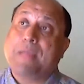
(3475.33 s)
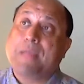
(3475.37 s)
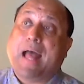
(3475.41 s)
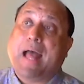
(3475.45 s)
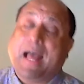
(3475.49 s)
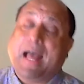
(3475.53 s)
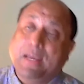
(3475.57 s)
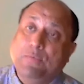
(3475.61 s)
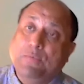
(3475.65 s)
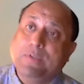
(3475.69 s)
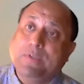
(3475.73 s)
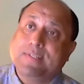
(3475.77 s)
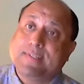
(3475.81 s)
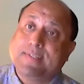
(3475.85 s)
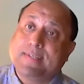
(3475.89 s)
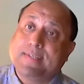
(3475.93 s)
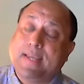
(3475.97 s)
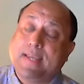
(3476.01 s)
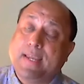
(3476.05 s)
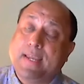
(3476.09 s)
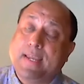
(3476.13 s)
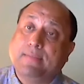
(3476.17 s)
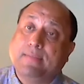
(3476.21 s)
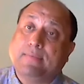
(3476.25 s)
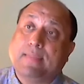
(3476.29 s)
I would
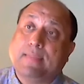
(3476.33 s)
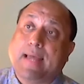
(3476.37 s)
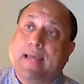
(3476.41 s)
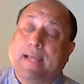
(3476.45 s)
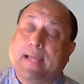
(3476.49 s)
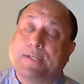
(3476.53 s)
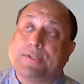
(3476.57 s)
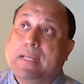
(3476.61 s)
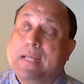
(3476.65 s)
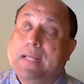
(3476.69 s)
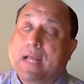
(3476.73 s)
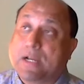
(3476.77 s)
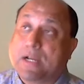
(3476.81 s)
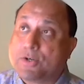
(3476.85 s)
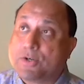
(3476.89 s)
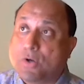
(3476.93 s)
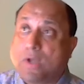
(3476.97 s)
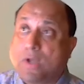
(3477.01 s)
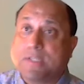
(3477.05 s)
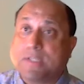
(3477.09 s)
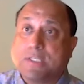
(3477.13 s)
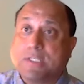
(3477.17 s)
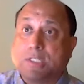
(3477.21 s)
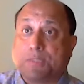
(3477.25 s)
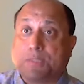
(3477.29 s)
say that
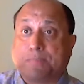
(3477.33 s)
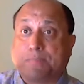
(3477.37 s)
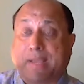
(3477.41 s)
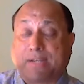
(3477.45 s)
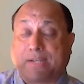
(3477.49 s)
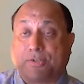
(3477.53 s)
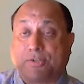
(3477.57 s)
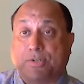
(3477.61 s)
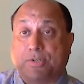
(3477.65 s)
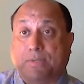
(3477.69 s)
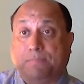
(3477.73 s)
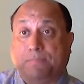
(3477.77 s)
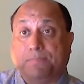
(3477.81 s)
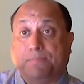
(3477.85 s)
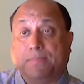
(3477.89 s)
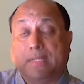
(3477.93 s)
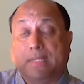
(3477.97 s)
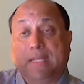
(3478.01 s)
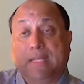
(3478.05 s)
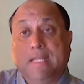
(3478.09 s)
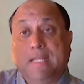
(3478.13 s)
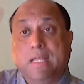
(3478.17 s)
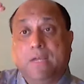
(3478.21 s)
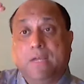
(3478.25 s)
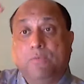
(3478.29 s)
across the spectrum,
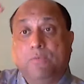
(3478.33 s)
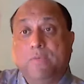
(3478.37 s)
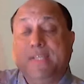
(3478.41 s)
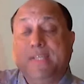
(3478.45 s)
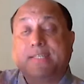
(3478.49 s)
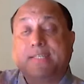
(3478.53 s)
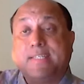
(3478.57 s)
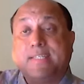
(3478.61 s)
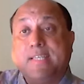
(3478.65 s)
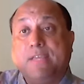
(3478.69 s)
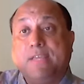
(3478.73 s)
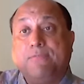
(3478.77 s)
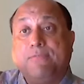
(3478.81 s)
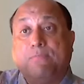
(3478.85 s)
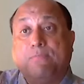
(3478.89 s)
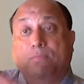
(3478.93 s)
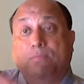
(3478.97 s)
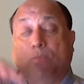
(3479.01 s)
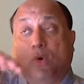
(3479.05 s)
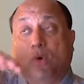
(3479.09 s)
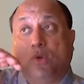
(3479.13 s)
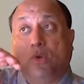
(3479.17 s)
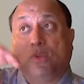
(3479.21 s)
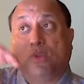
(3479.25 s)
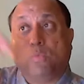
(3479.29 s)
we see
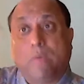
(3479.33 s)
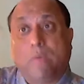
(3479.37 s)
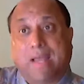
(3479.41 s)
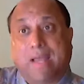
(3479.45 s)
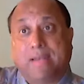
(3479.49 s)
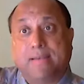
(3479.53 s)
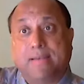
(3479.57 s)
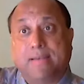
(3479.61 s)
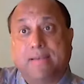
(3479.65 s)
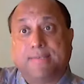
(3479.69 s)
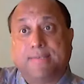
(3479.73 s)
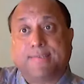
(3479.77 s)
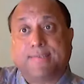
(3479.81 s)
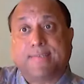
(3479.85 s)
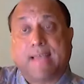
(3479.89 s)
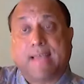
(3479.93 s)
both wellness